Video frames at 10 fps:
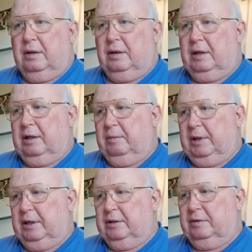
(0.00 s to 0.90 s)
Okay, let me
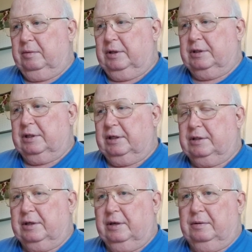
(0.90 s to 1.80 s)
get to 26
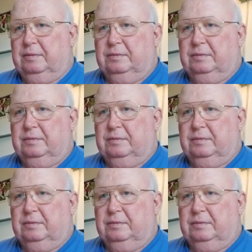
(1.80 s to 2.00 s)
here.